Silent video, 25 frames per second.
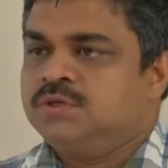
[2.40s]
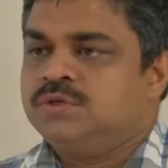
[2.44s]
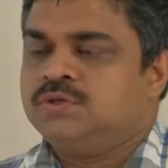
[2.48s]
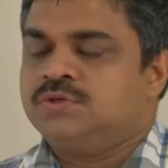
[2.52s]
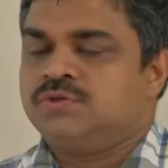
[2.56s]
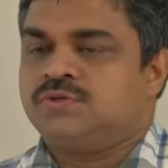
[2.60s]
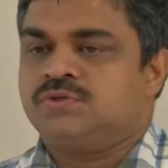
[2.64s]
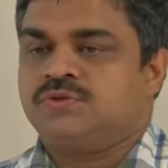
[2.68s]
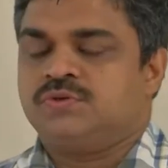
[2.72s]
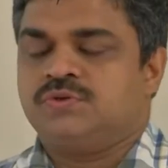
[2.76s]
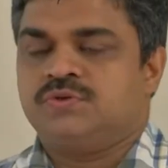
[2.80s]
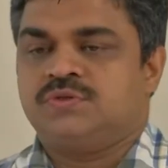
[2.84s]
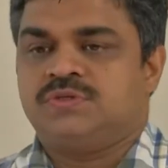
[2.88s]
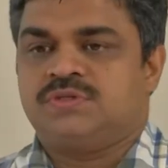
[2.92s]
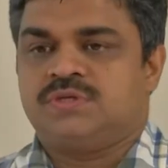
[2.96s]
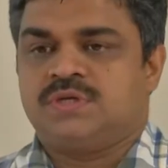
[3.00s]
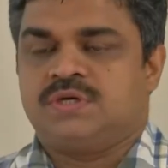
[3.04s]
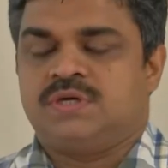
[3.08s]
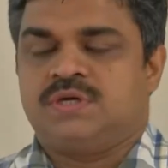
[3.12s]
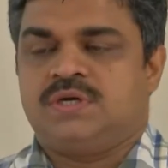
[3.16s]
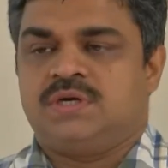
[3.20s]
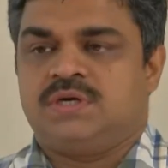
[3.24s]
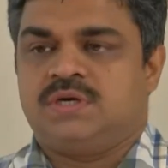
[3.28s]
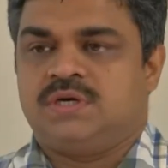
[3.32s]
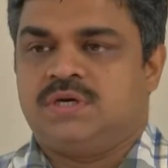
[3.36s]
So,
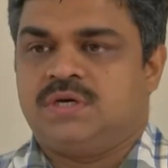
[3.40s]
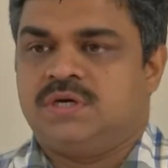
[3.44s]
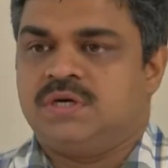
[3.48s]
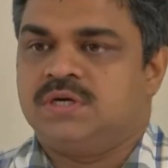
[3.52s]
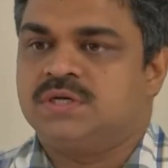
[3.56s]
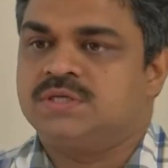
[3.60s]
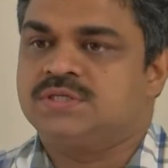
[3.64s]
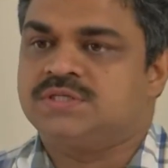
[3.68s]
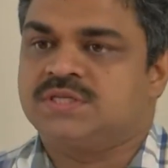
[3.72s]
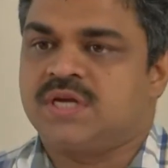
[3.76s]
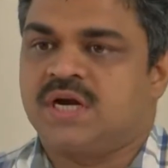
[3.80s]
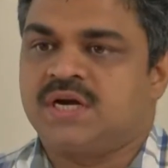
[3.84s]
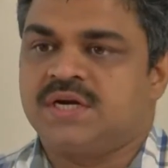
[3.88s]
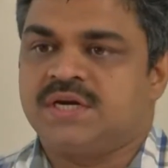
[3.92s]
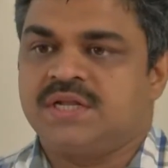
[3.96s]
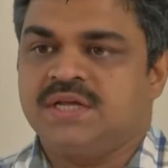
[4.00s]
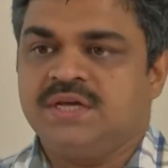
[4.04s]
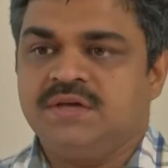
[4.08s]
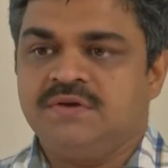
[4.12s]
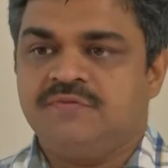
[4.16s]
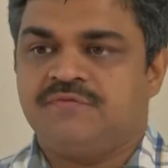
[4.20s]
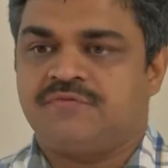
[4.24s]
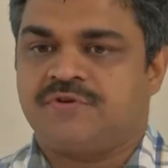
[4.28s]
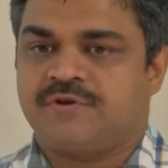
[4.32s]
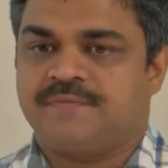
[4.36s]

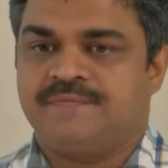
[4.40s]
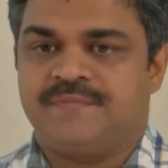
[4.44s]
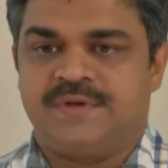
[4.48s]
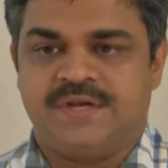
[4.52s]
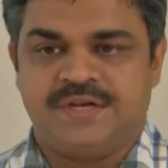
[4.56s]
starting from